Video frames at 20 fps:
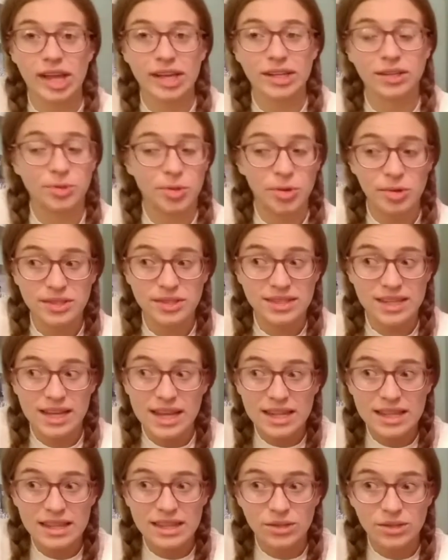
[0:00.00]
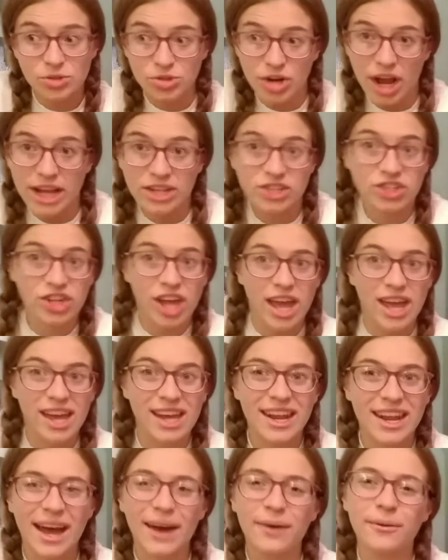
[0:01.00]
looks in the trash
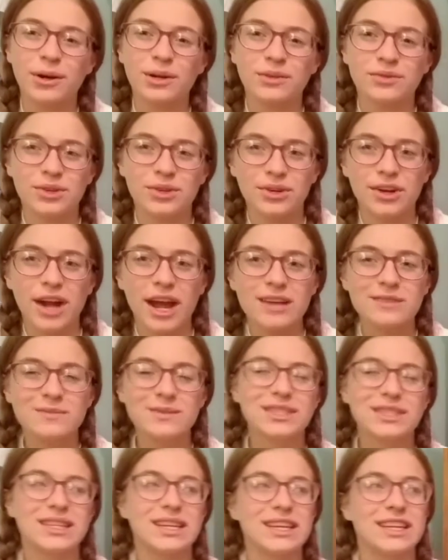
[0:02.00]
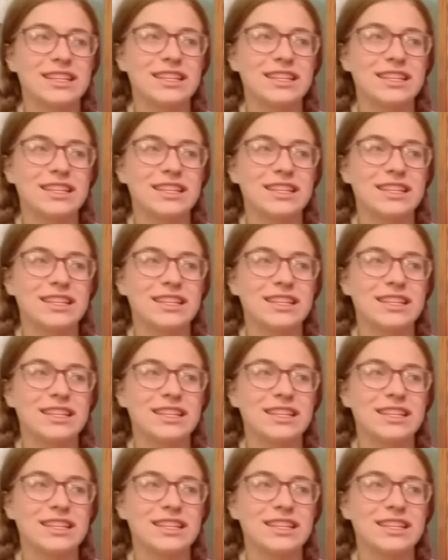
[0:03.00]
can at one of the crime scenes,